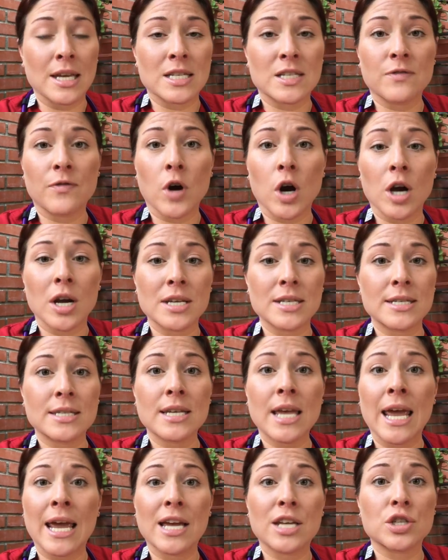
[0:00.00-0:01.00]
as far
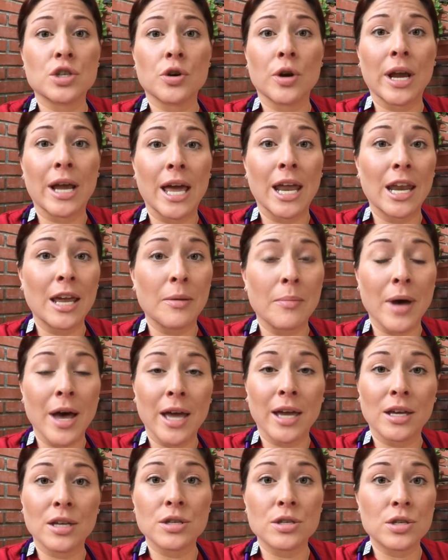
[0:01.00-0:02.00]
as answering any of
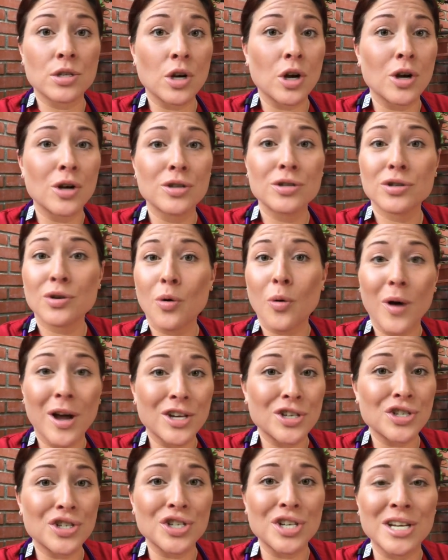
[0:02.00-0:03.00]
my concerns,
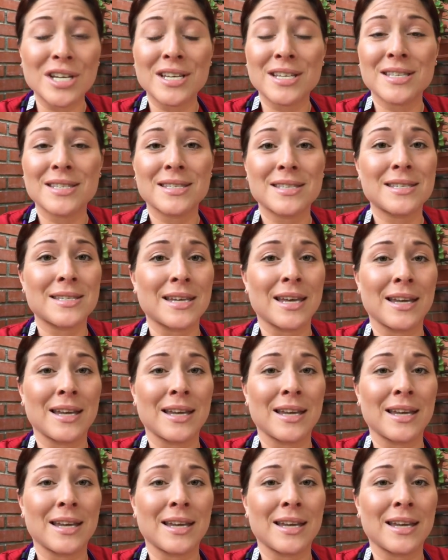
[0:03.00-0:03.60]
questions,